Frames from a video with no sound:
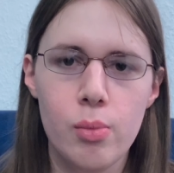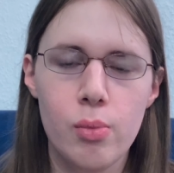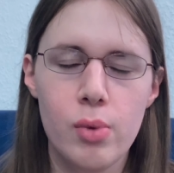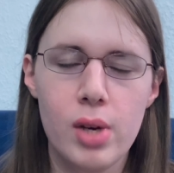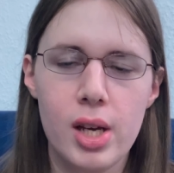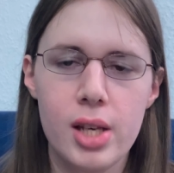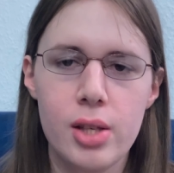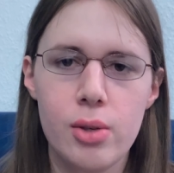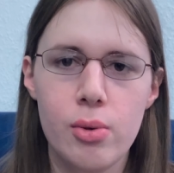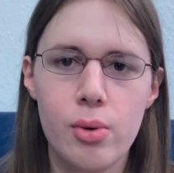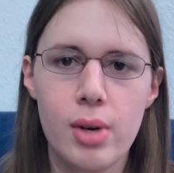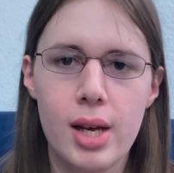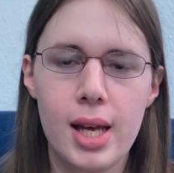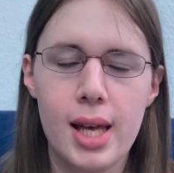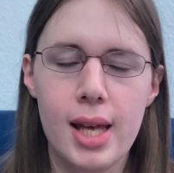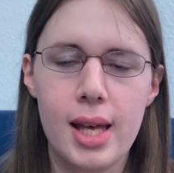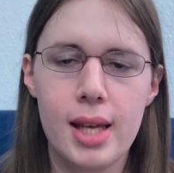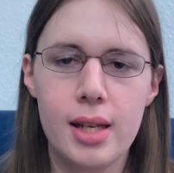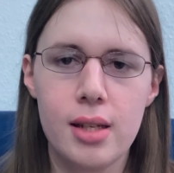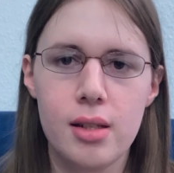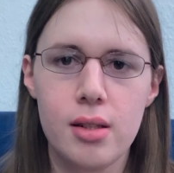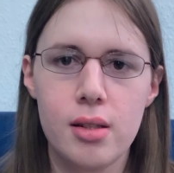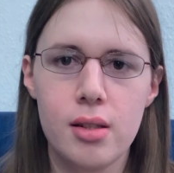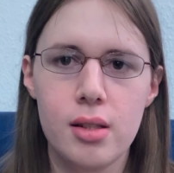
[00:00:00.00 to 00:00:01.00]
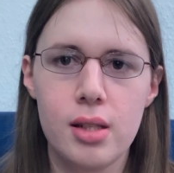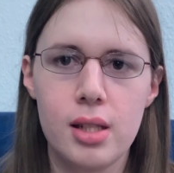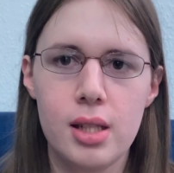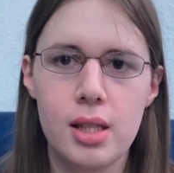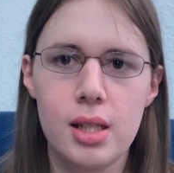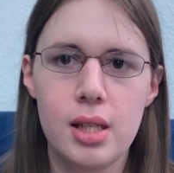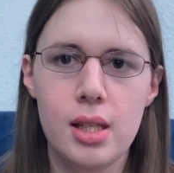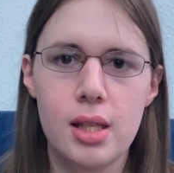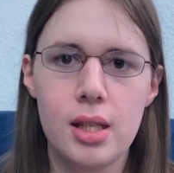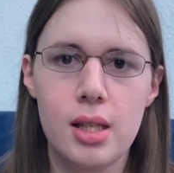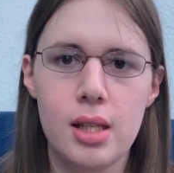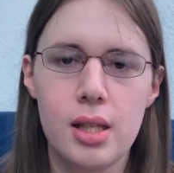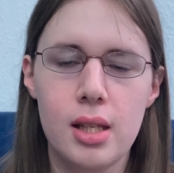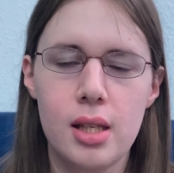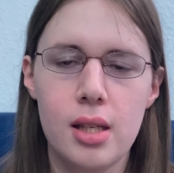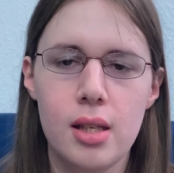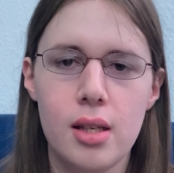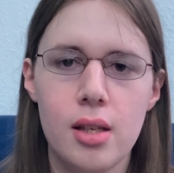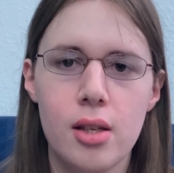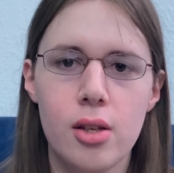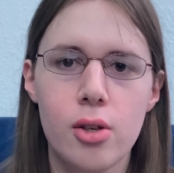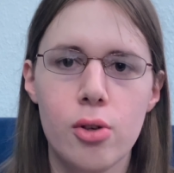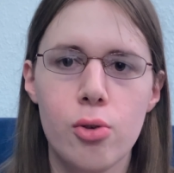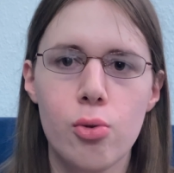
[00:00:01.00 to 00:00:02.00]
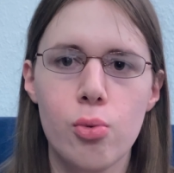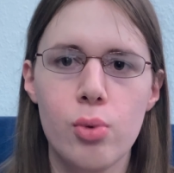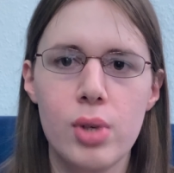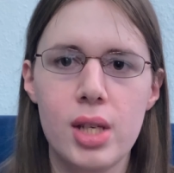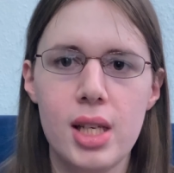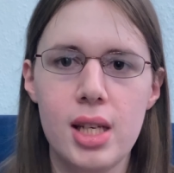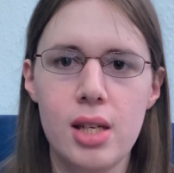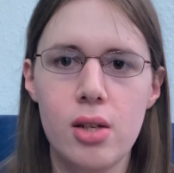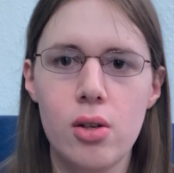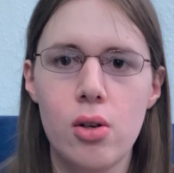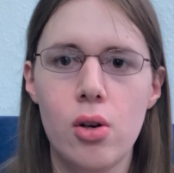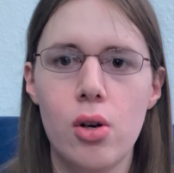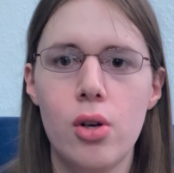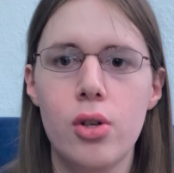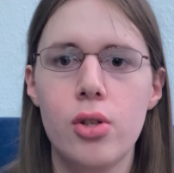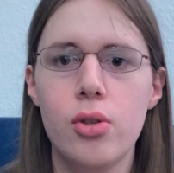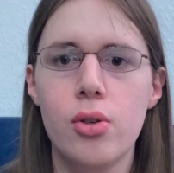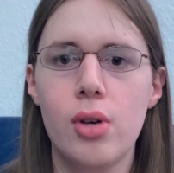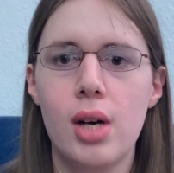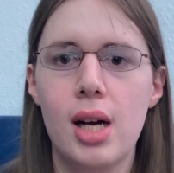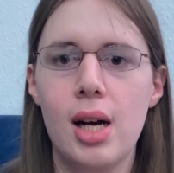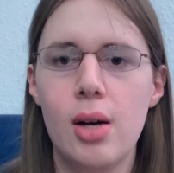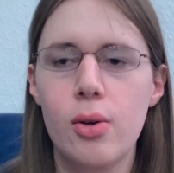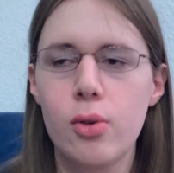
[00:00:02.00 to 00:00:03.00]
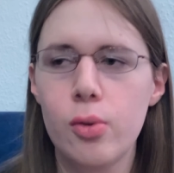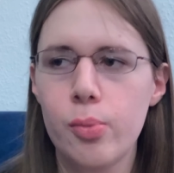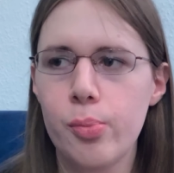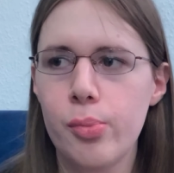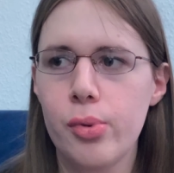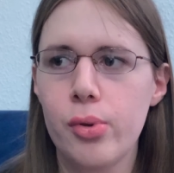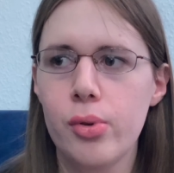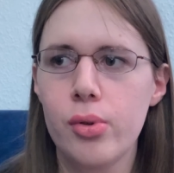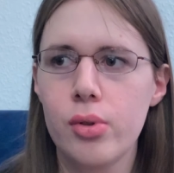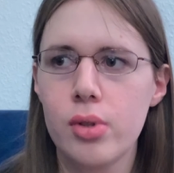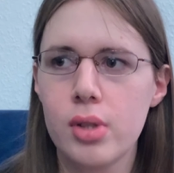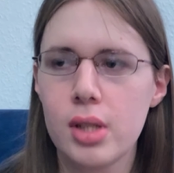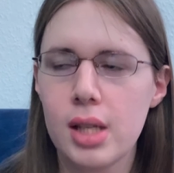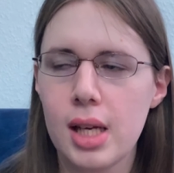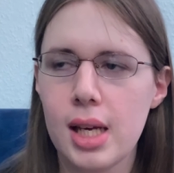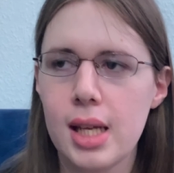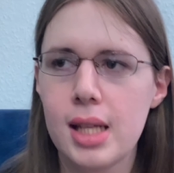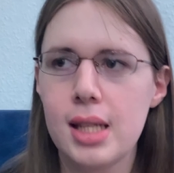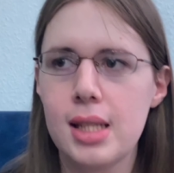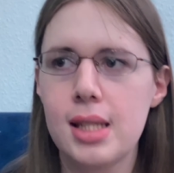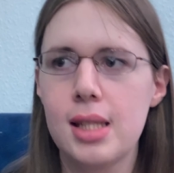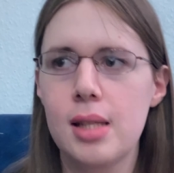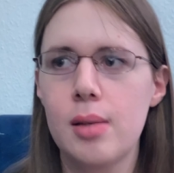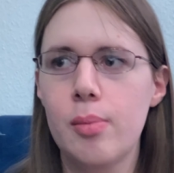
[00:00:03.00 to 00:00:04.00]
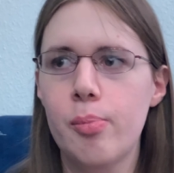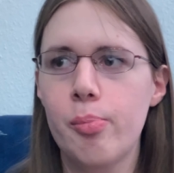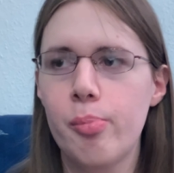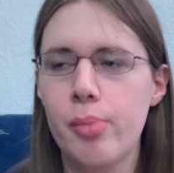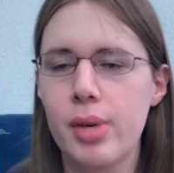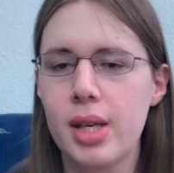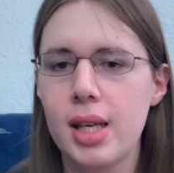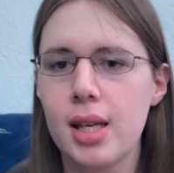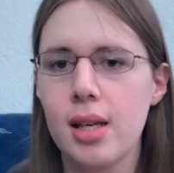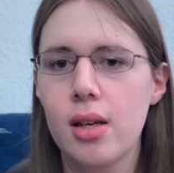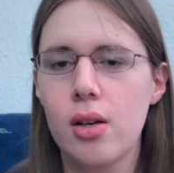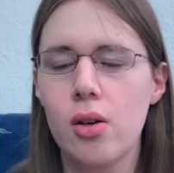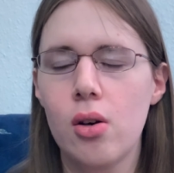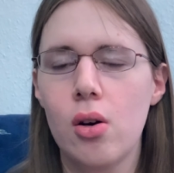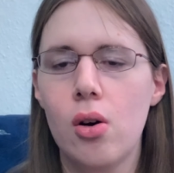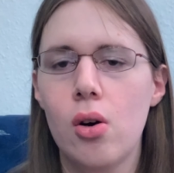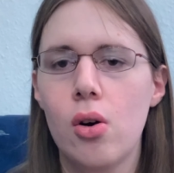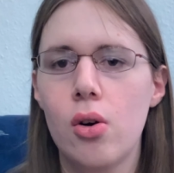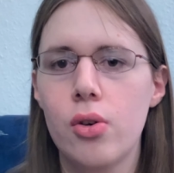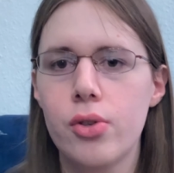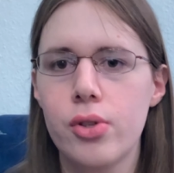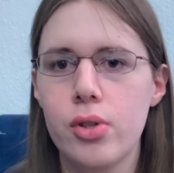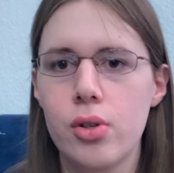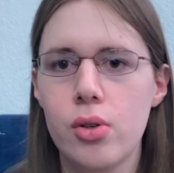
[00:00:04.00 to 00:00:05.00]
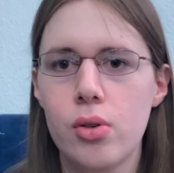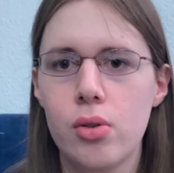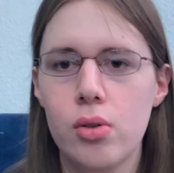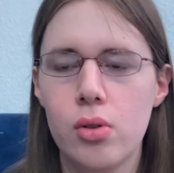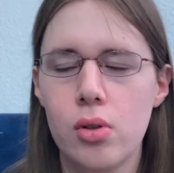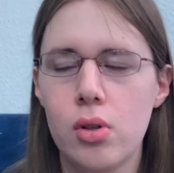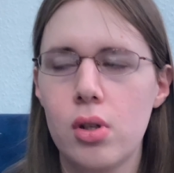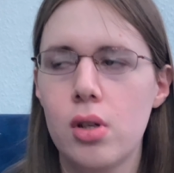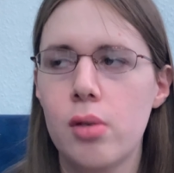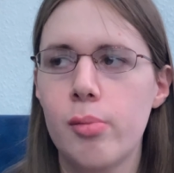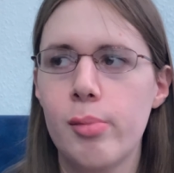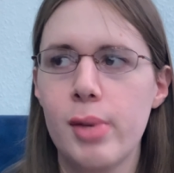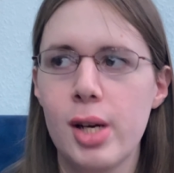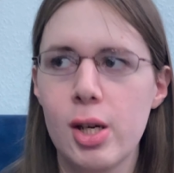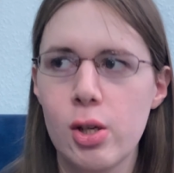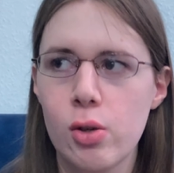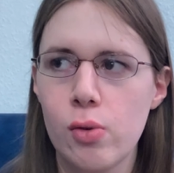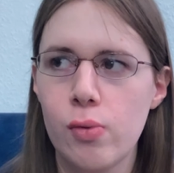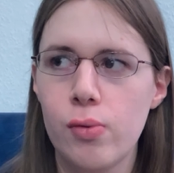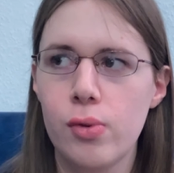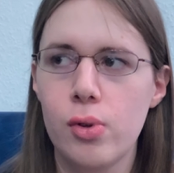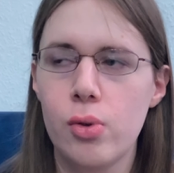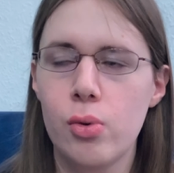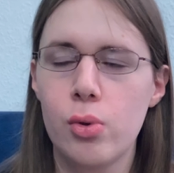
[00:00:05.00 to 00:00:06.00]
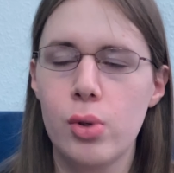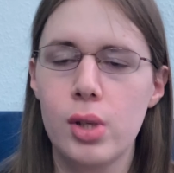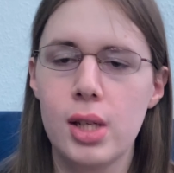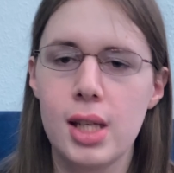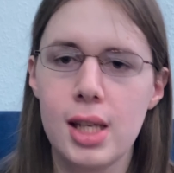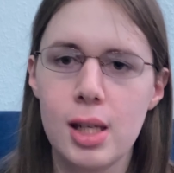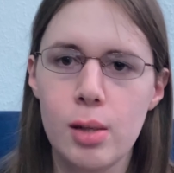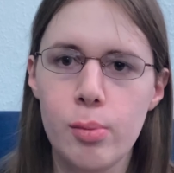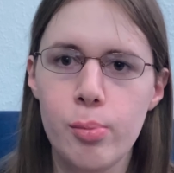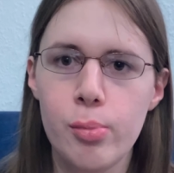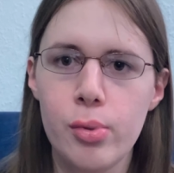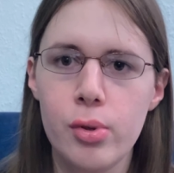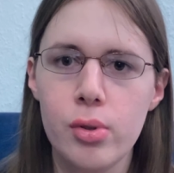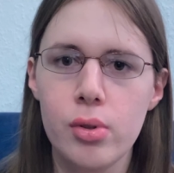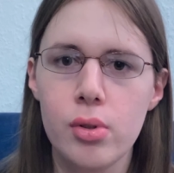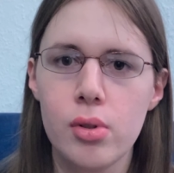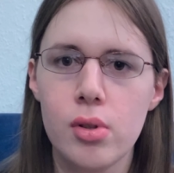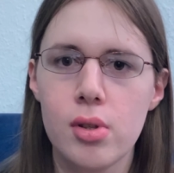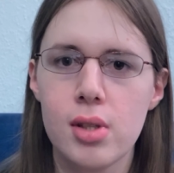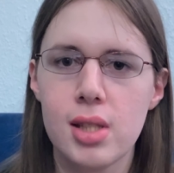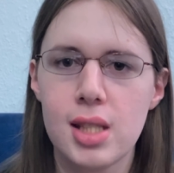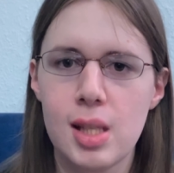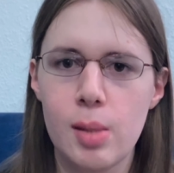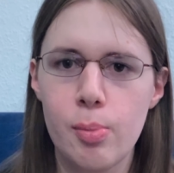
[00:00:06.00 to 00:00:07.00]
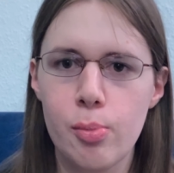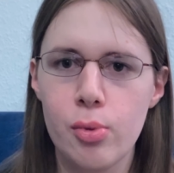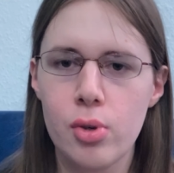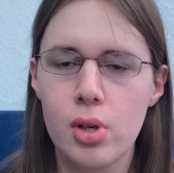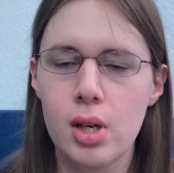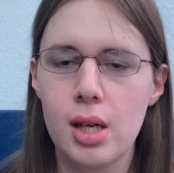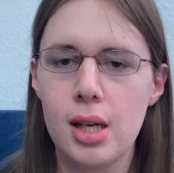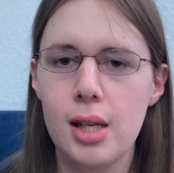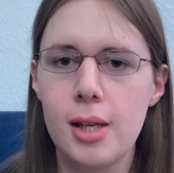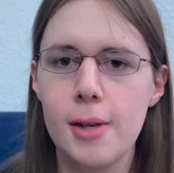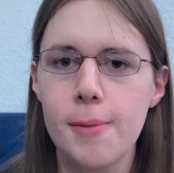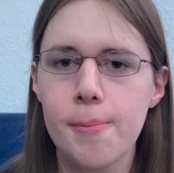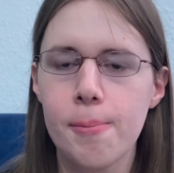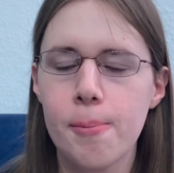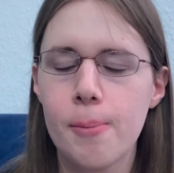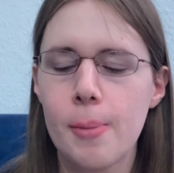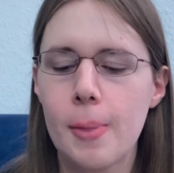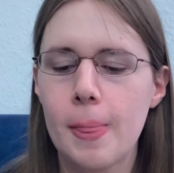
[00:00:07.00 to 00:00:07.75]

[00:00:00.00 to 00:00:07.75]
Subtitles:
where you had the green audio output and the pink audio or microphone input separately.